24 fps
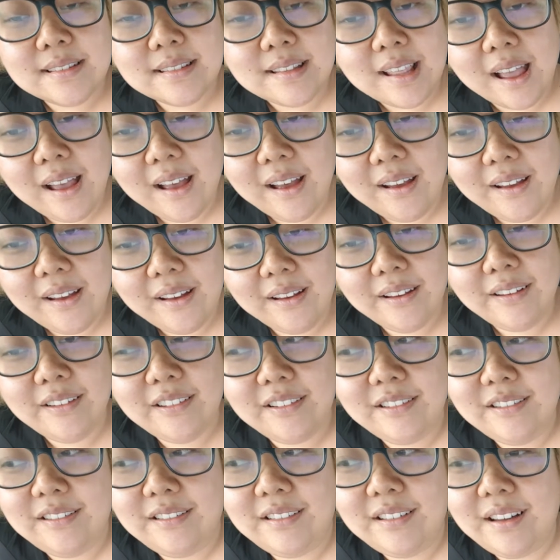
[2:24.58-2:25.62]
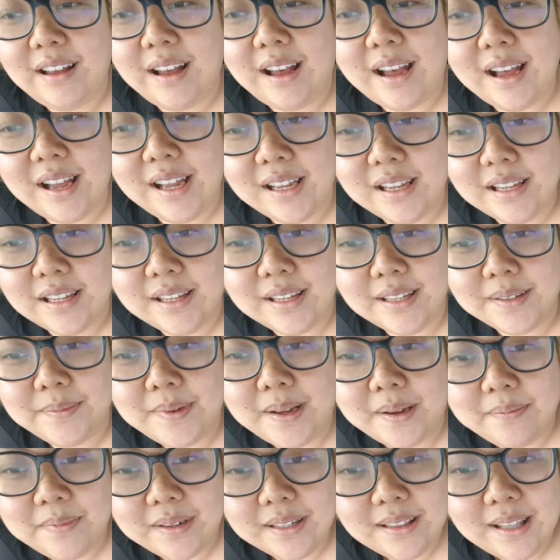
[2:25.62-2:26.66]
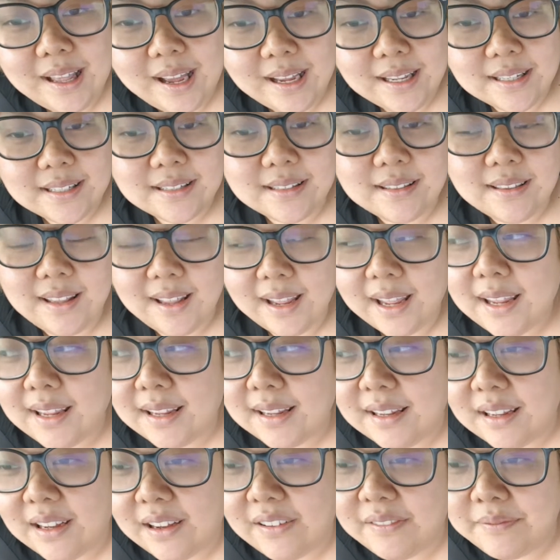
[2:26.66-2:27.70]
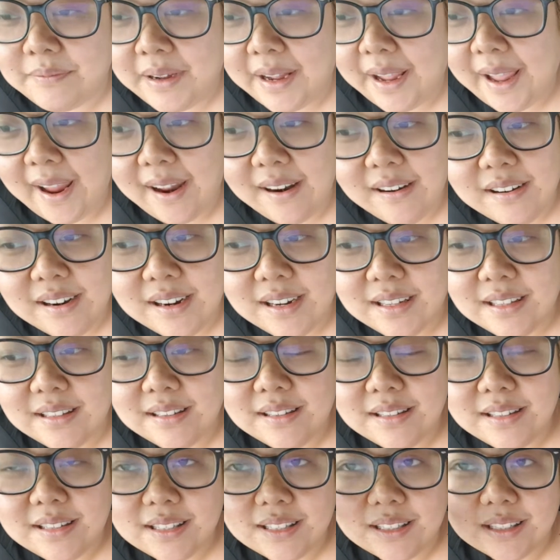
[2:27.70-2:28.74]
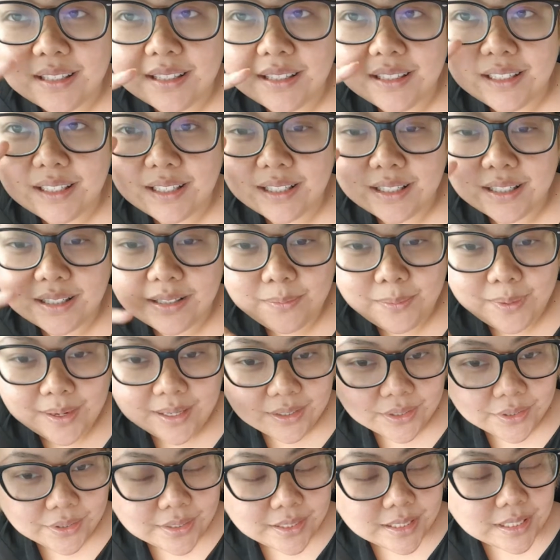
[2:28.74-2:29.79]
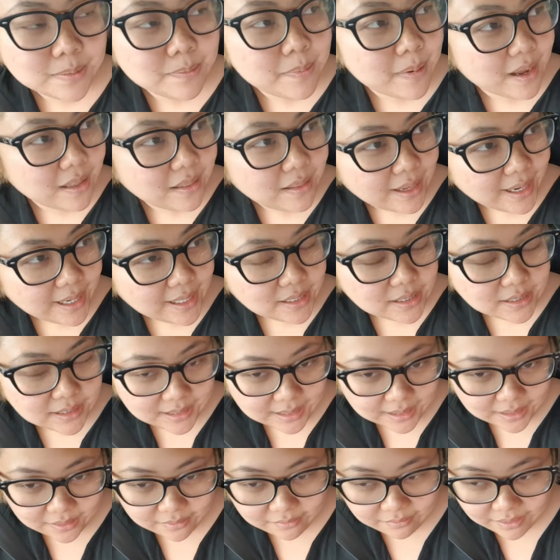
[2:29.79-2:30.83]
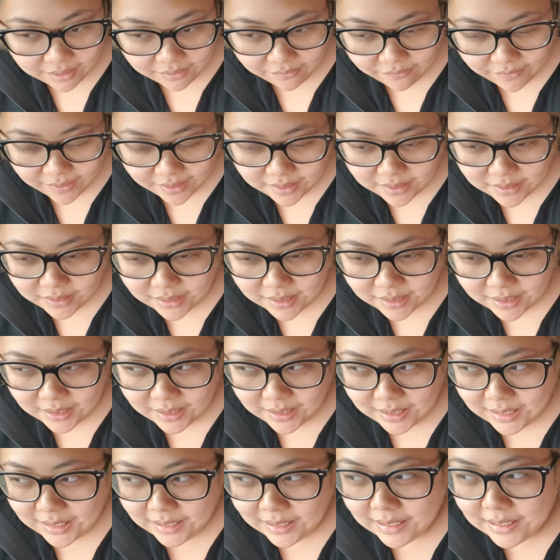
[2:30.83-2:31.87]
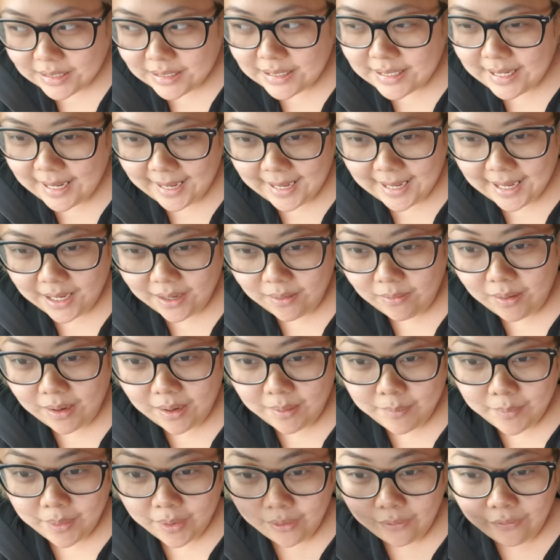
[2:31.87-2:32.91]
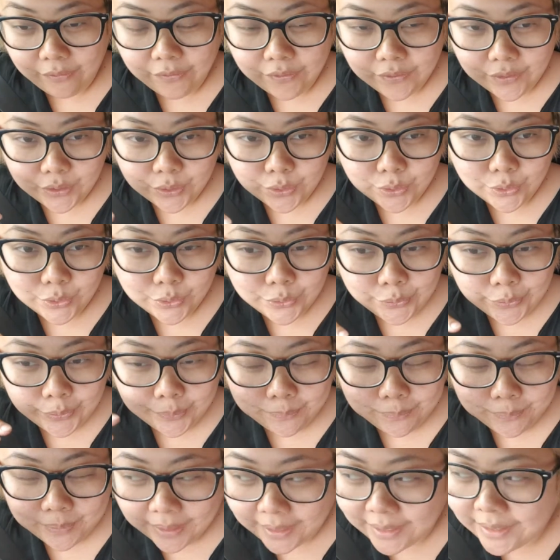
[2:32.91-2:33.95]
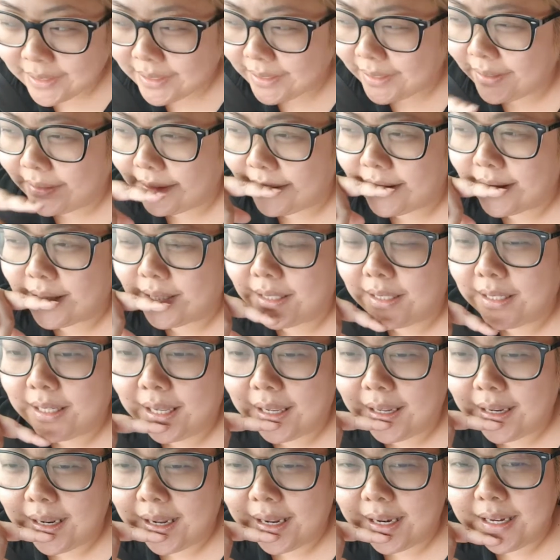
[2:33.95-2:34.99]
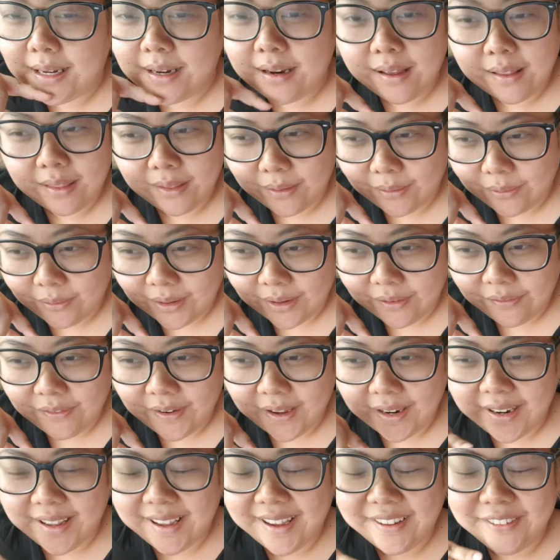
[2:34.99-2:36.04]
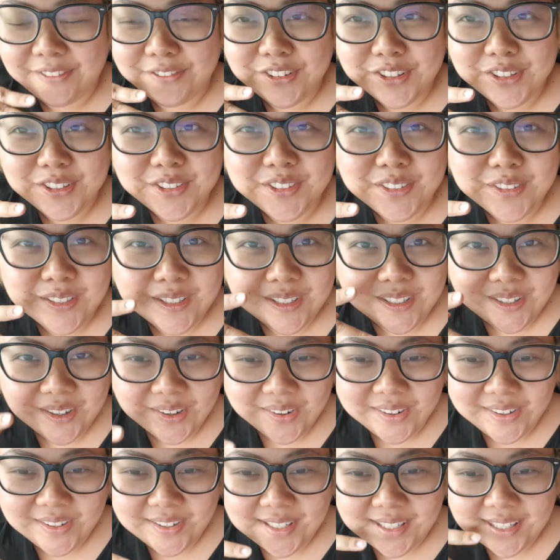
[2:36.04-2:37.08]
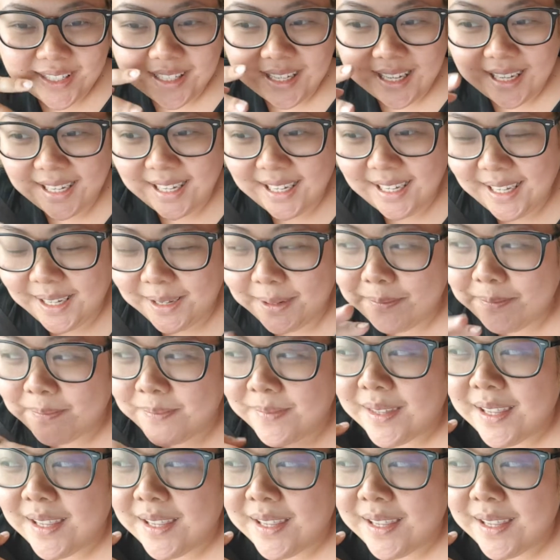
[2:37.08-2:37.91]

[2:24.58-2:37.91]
so I am on my last leg of my errands. Just went to Spotlight to get a refund. Now I'm off to Bunnings to get another refund. I feel so sneaky.